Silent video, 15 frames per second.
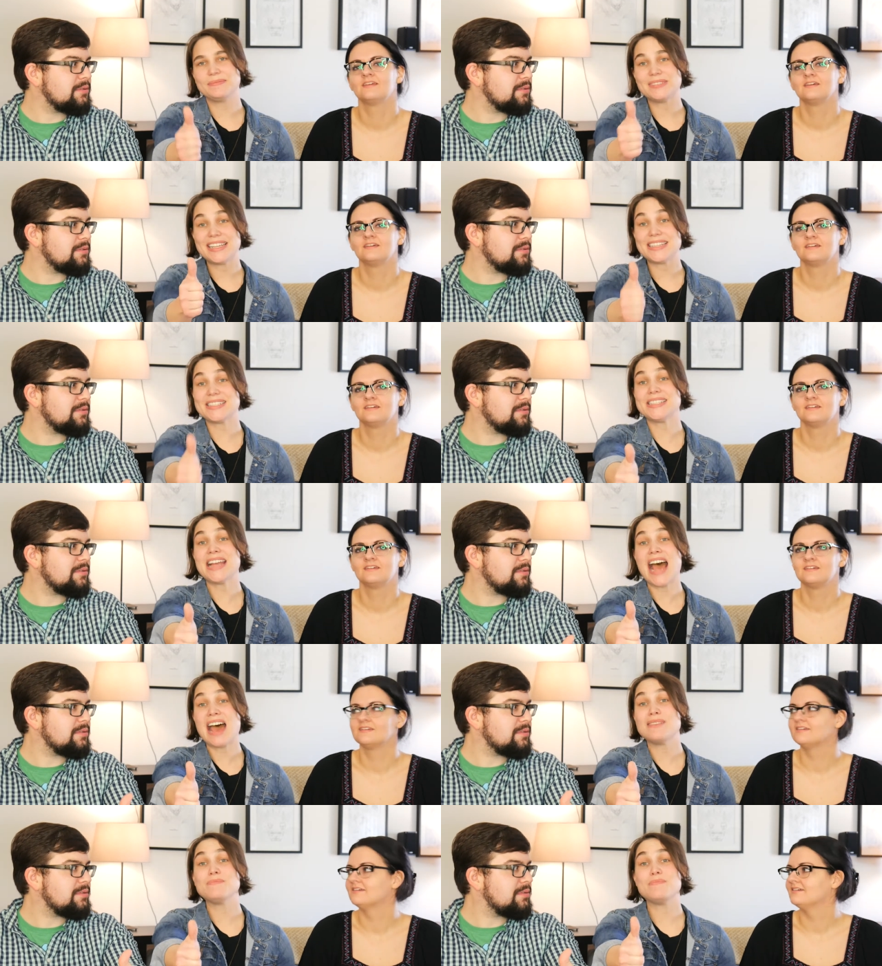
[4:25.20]
Speaker 1: It's
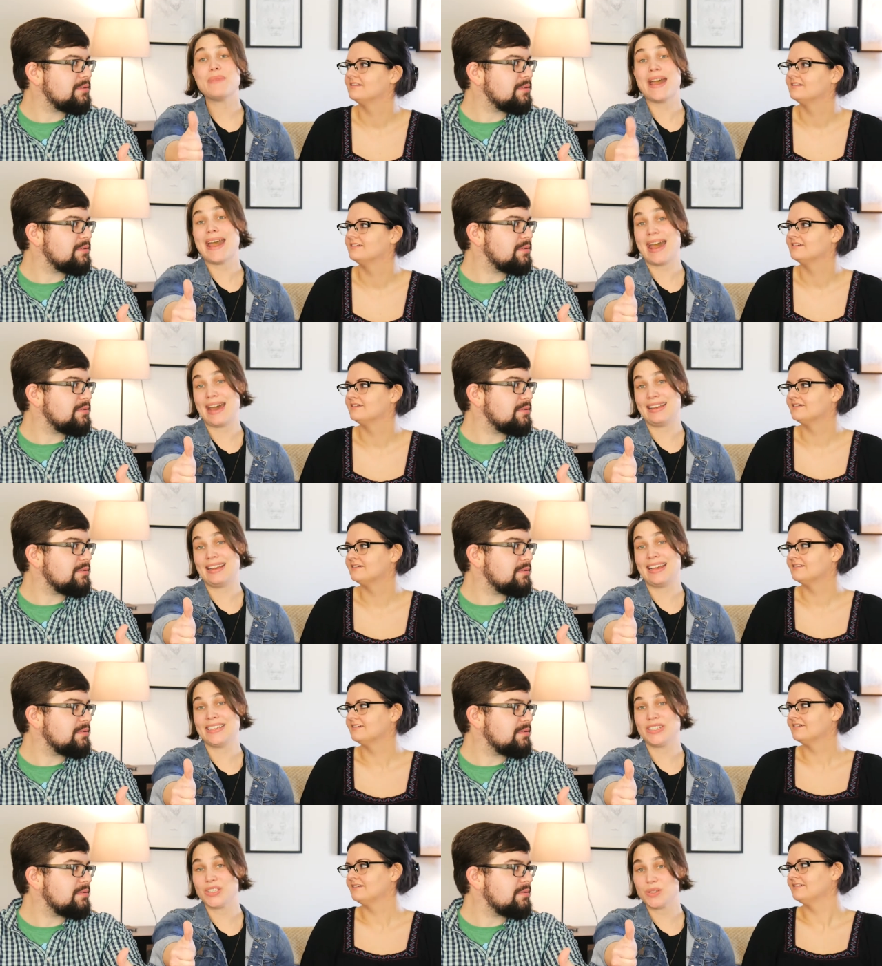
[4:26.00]
not bad,
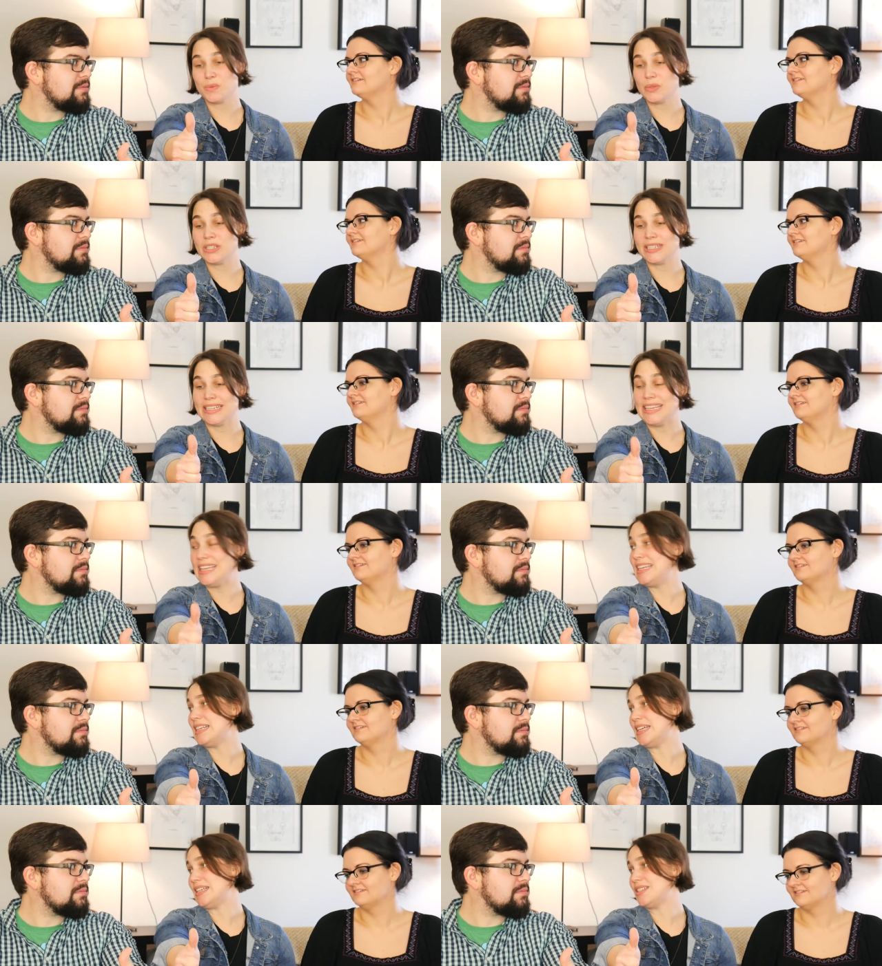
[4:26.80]
I just wouldn't
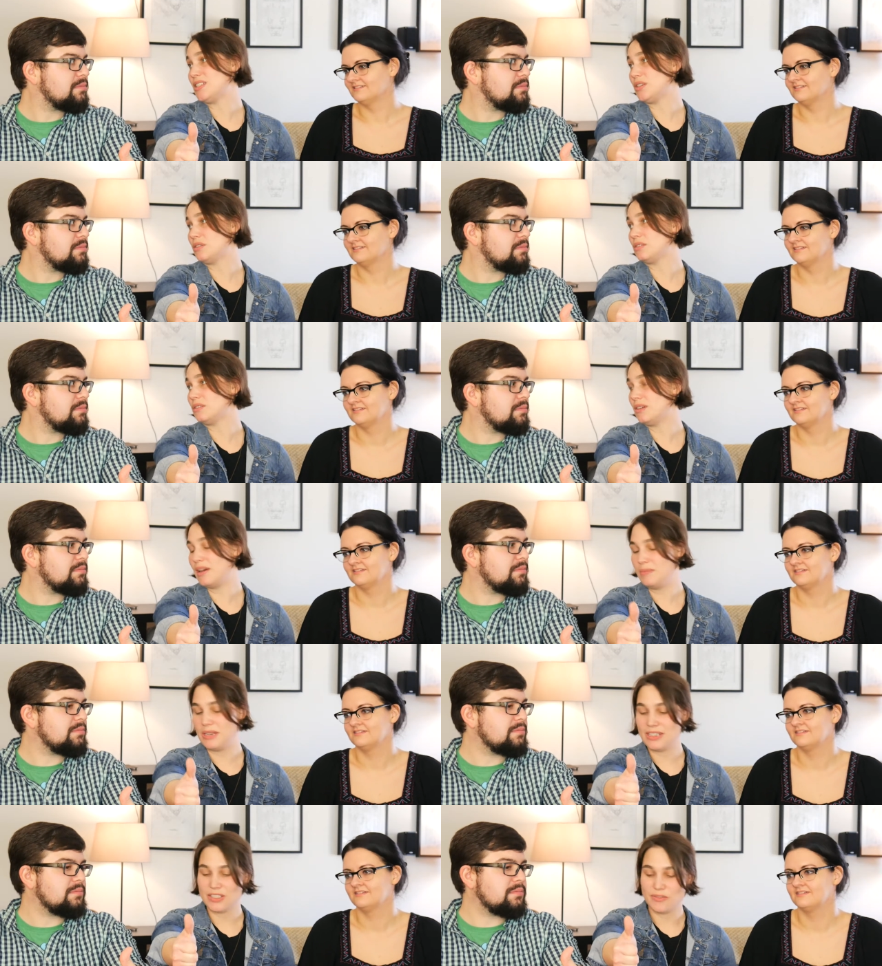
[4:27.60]
eat it. So, I
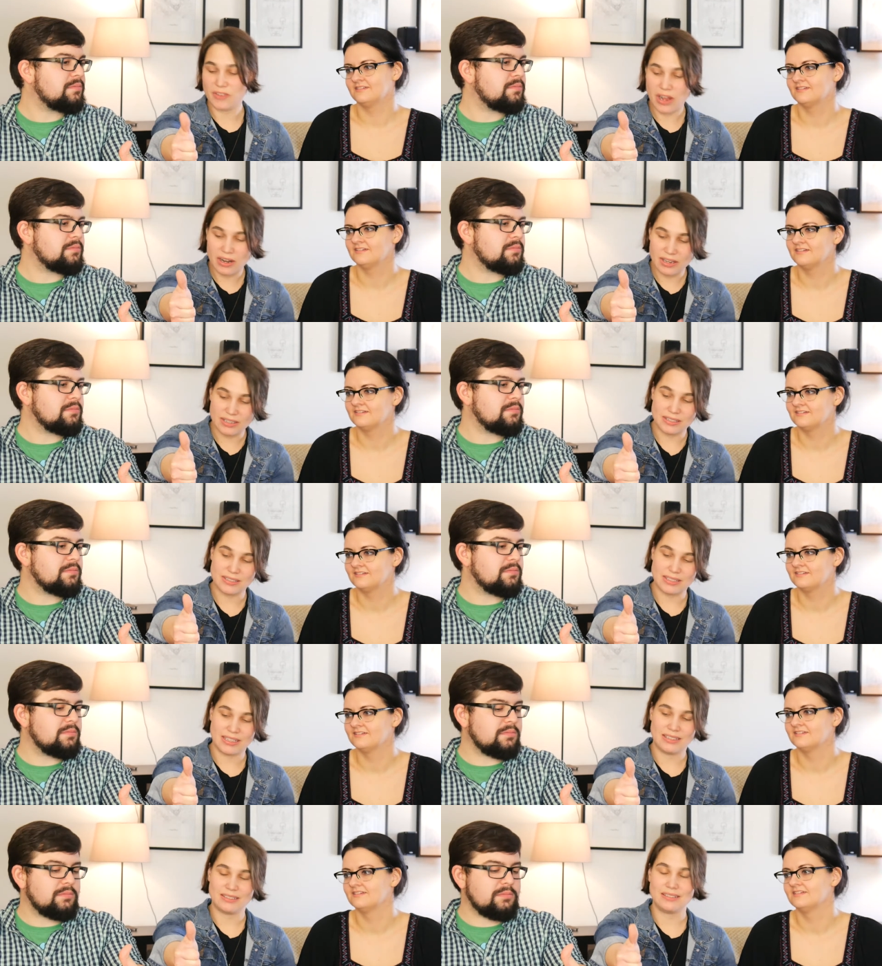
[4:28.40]
mean, as far as
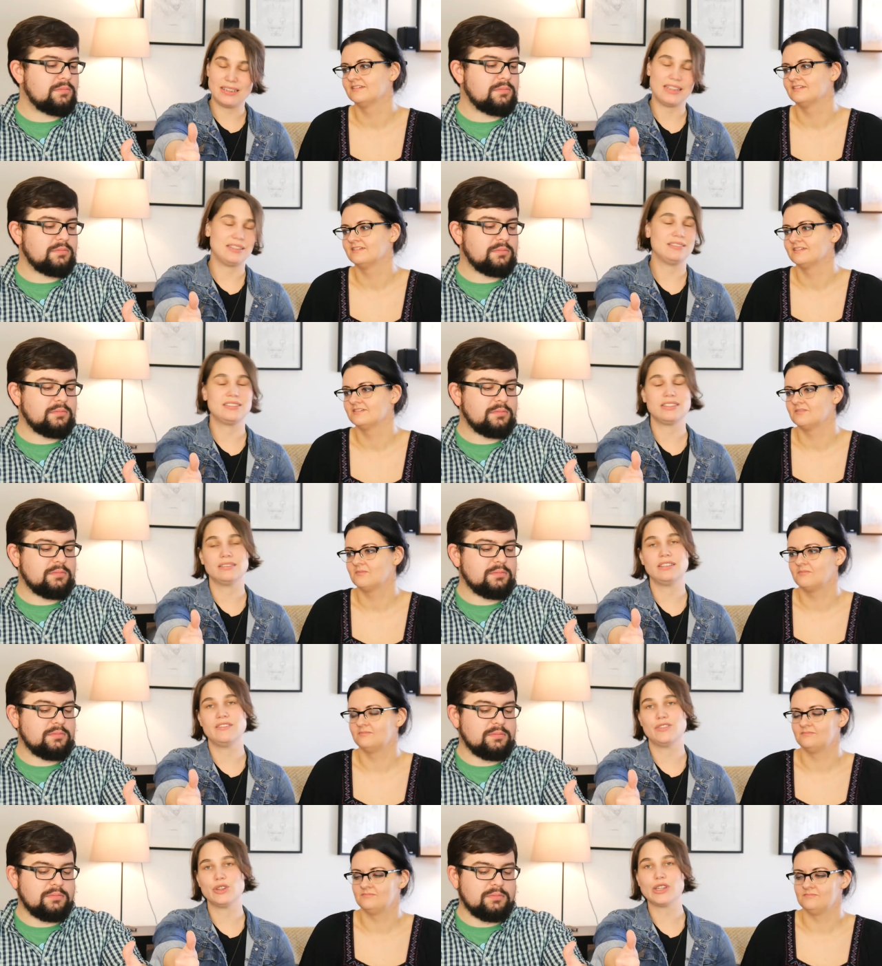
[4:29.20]
it
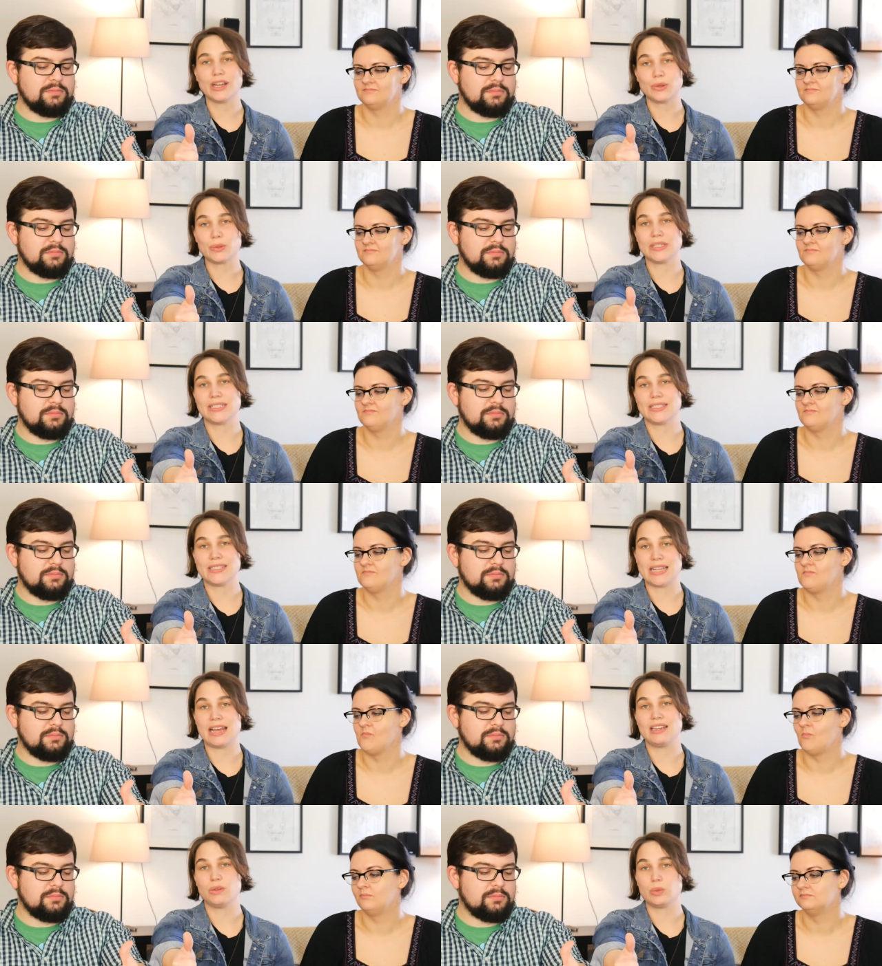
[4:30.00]
delivered on what it
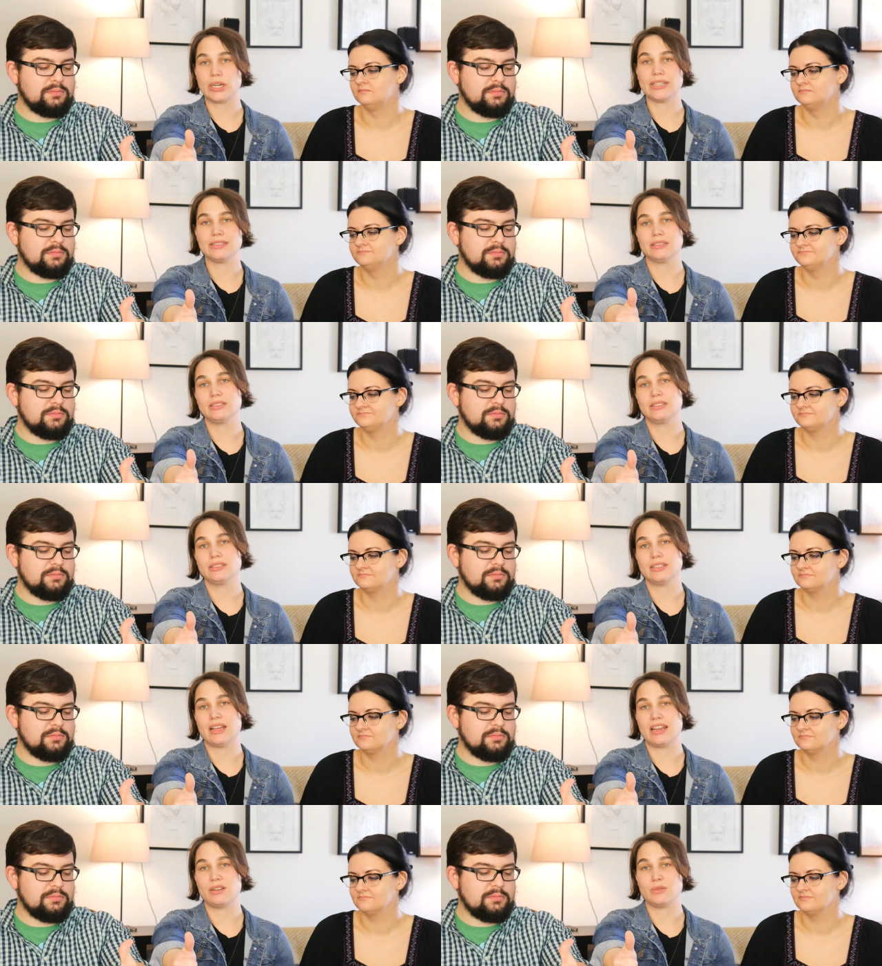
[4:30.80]
said it was,
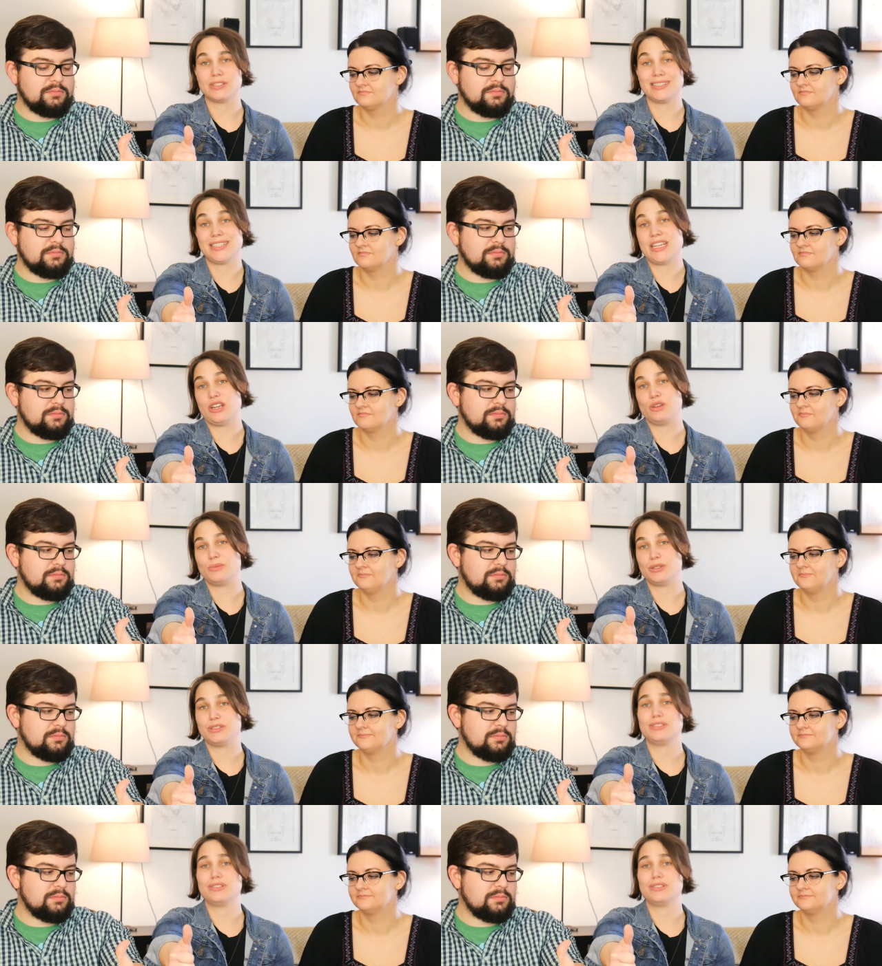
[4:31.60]
and it wasn't terrible,